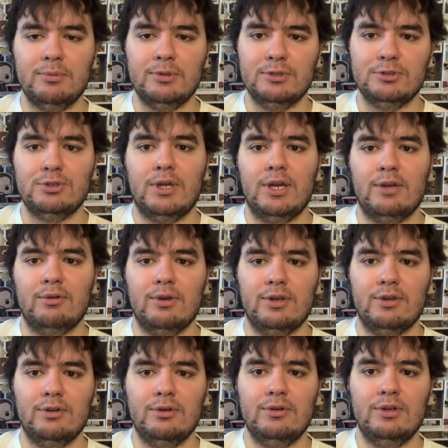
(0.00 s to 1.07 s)
track
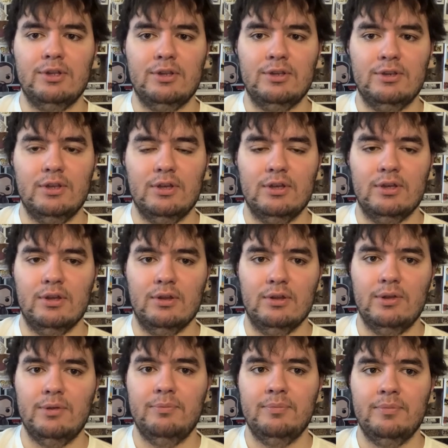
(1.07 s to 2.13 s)
record, and I
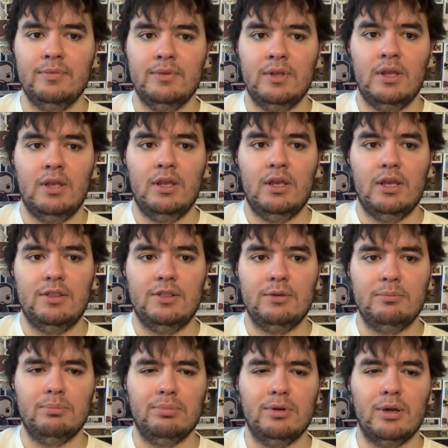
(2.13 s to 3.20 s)
think
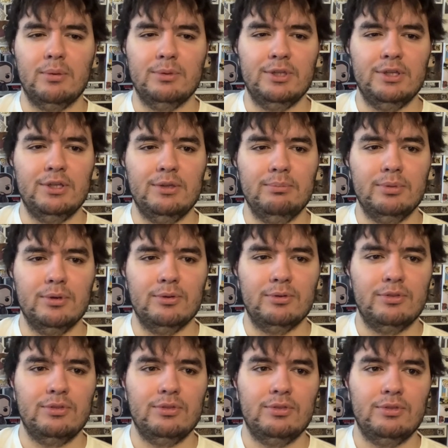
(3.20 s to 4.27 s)
probably both
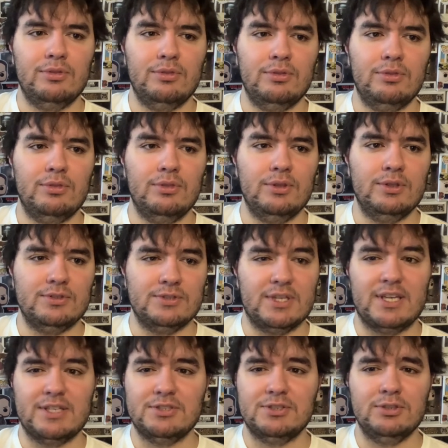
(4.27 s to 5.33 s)
his
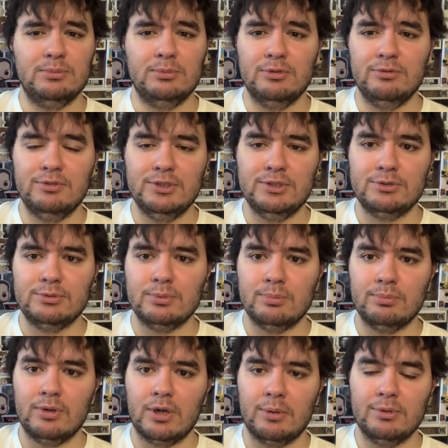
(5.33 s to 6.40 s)
last two movies were
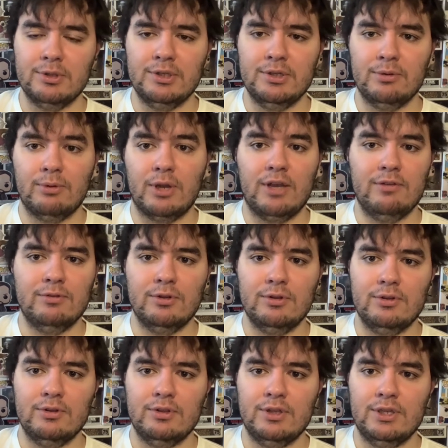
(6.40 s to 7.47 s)
probably
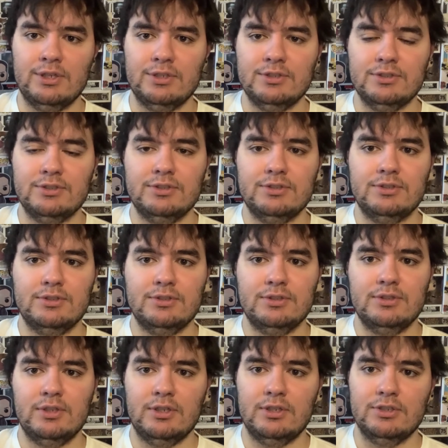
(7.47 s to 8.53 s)
Arrival and
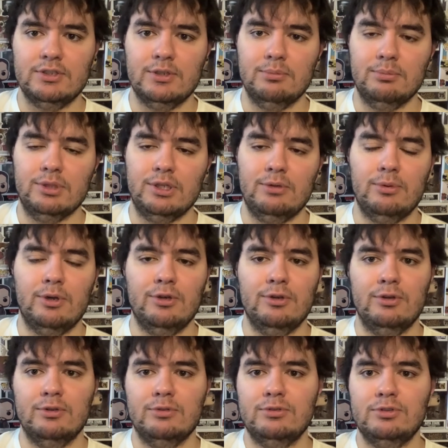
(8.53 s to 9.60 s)
Blade
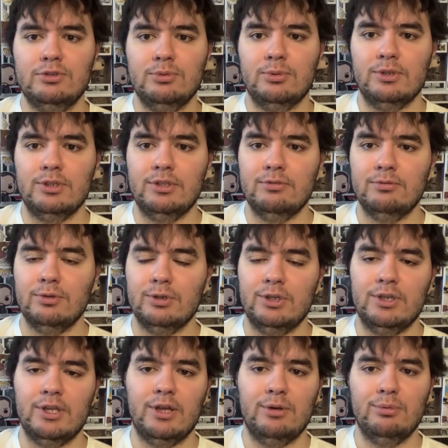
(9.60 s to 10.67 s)
Runner
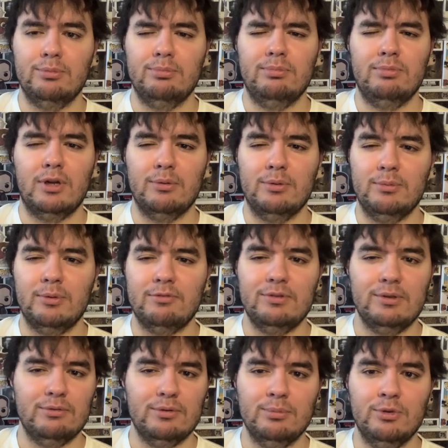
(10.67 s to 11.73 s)
2049 were probably my
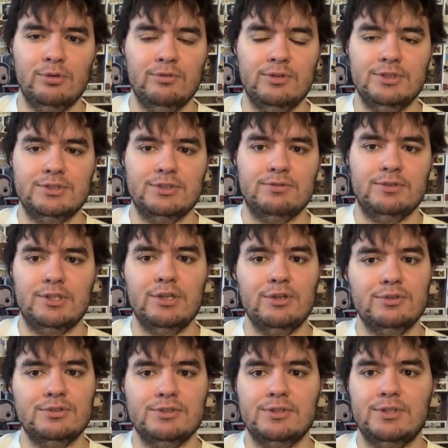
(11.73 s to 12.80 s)
favorite movies of the
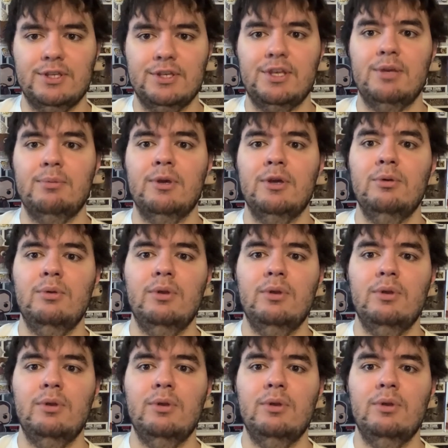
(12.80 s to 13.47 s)
years that they came out.